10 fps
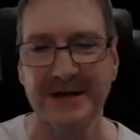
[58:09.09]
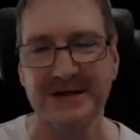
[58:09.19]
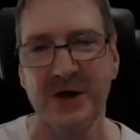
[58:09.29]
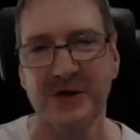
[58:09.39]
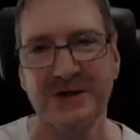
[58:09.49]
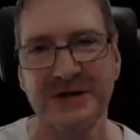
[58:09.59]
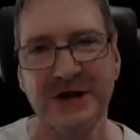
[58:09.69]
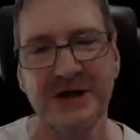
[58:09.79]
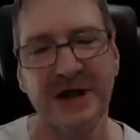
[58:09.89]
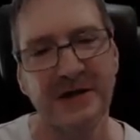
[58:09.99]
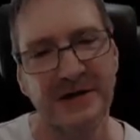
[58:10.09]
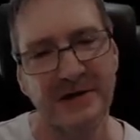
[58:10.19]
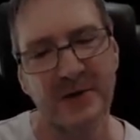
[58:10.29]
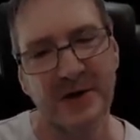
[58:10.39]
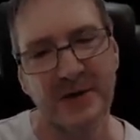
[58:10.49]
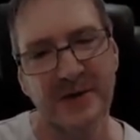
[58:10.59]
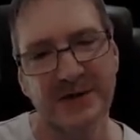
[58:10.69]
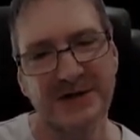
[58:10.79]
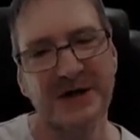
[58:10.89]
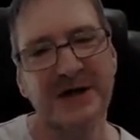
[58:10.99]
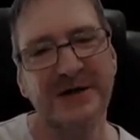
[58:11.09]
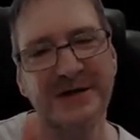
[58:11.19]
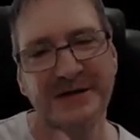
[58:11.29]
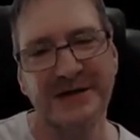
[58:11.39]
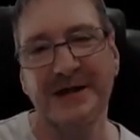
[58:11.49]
is not a good studio. You, you want to work for a studio that,